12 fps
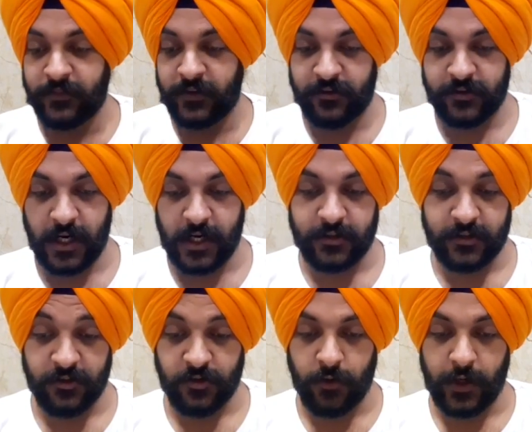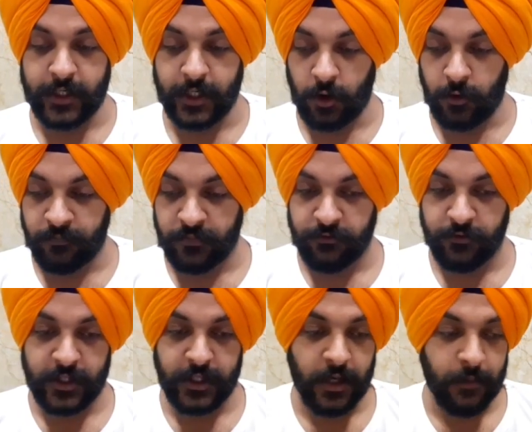start just right now
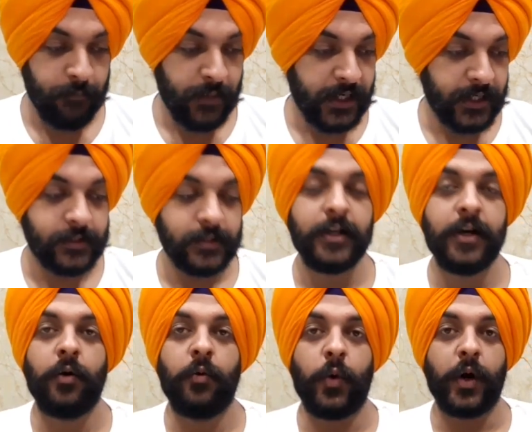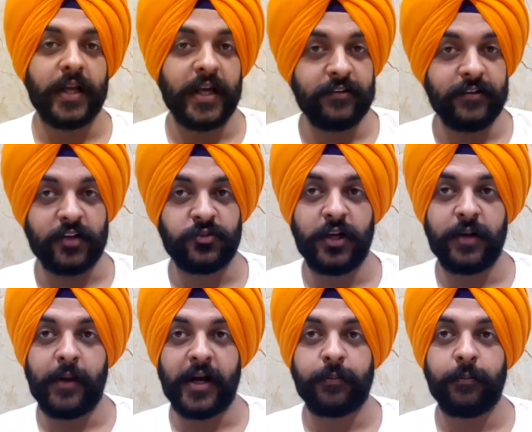within a minute what is actually
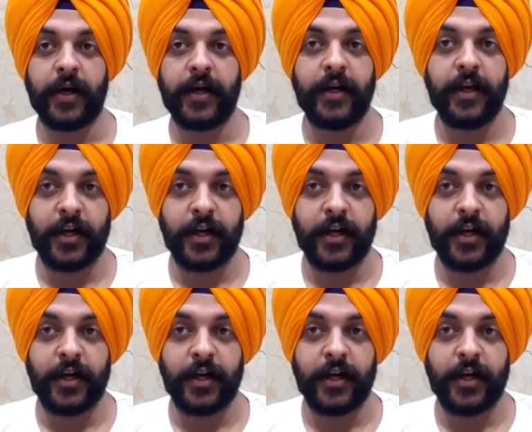meant by